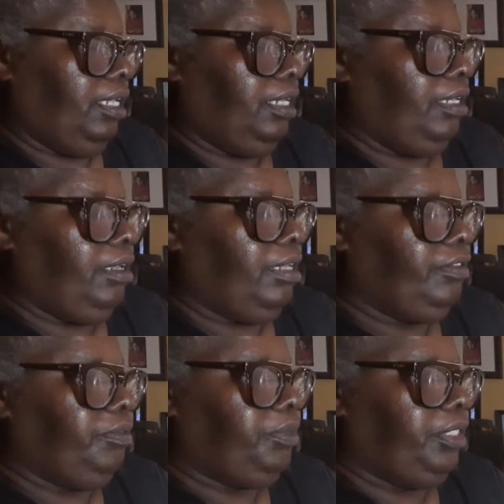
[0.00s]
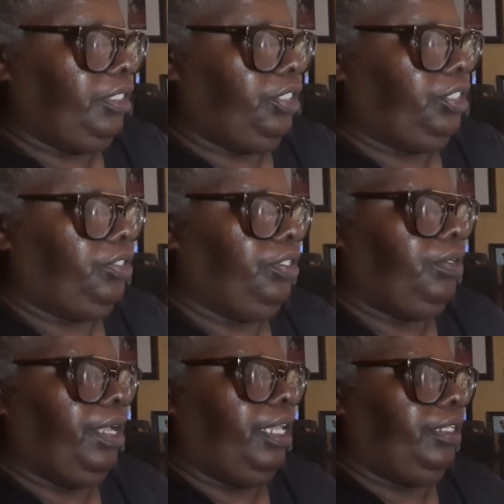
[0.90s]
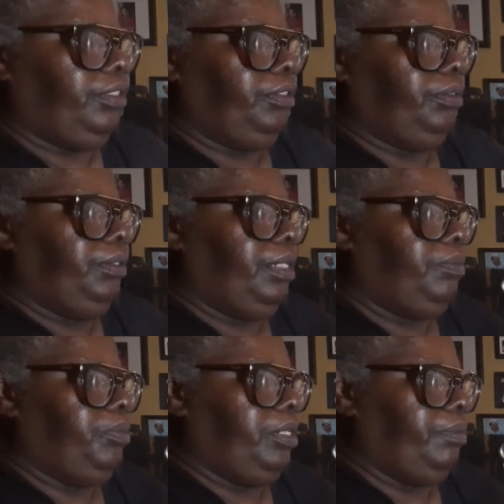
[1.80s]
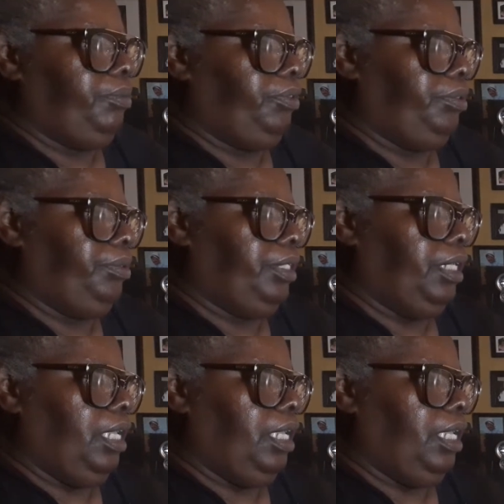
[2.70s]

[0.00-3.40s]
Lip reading: I just wanted to show you how to do what I'm doing